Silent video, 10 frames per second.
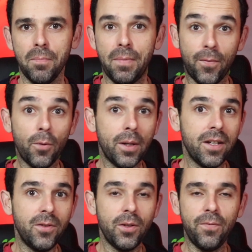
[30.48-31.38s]
Before we
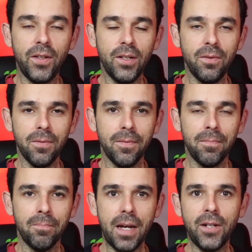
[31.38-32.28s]
get into the video,
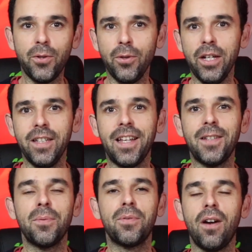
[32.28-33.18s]
make sure you hit that
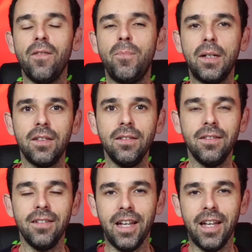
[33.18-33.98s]
subscribe button